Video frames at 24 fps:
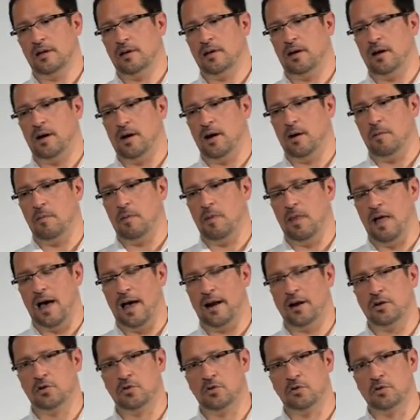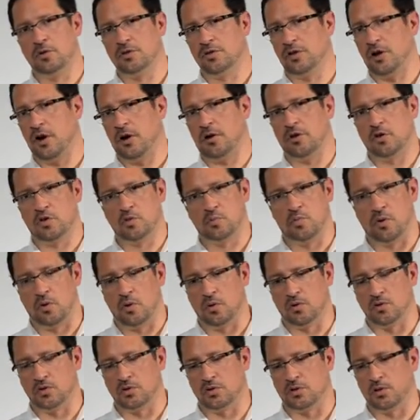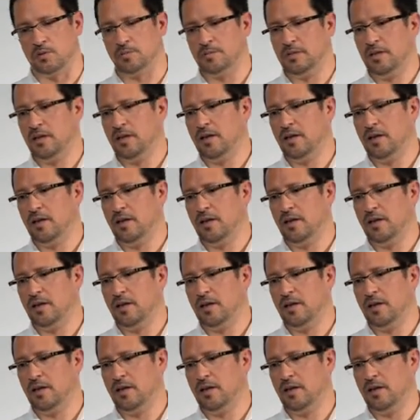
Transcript: A lot of tools at our disposal,